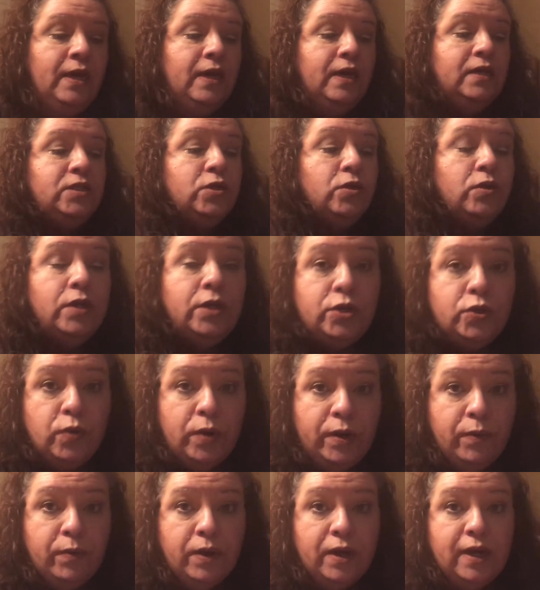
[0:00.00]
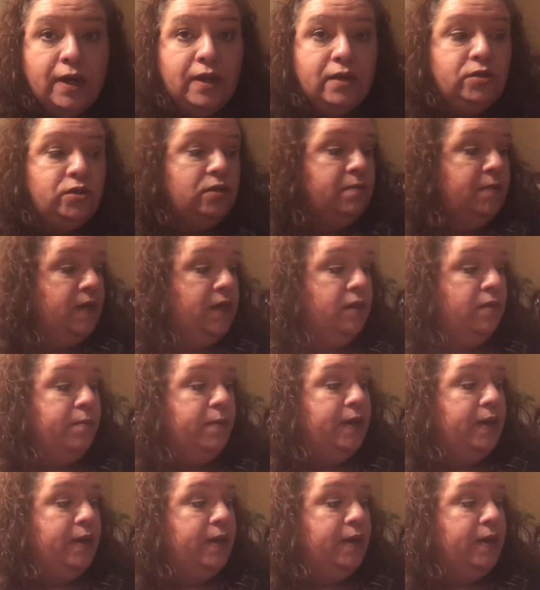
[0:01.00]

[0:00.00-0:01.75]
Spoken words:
It's only $21 a month,